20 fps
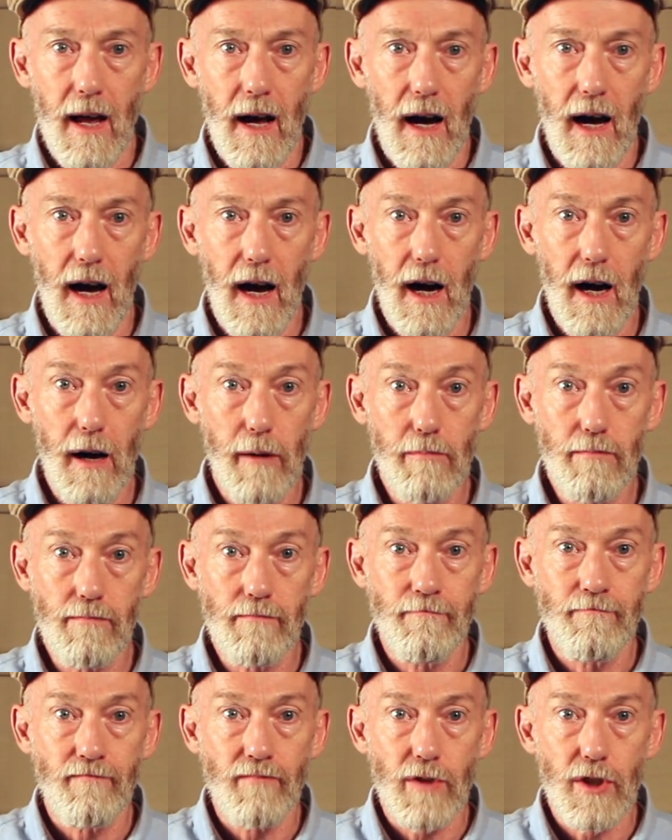
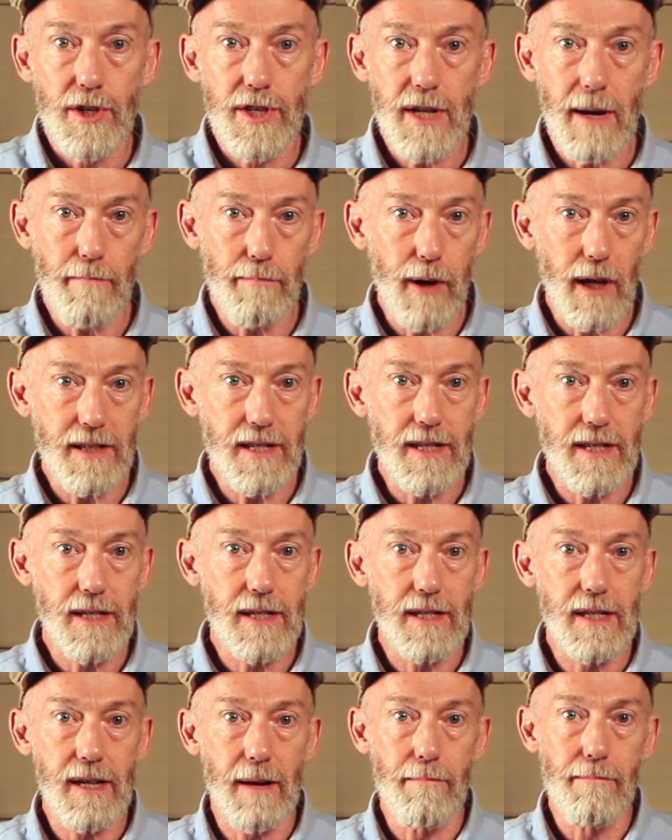Some pluses and
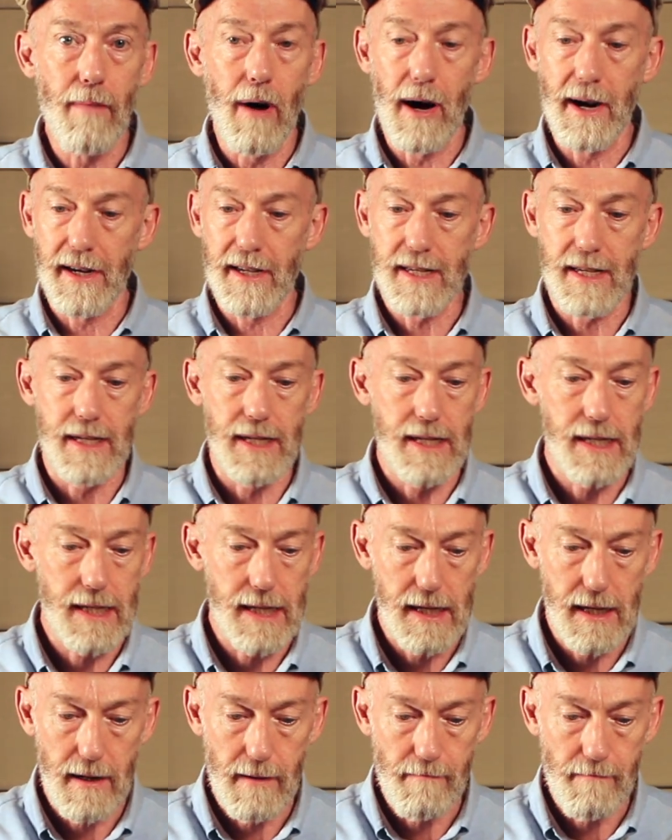some minuses.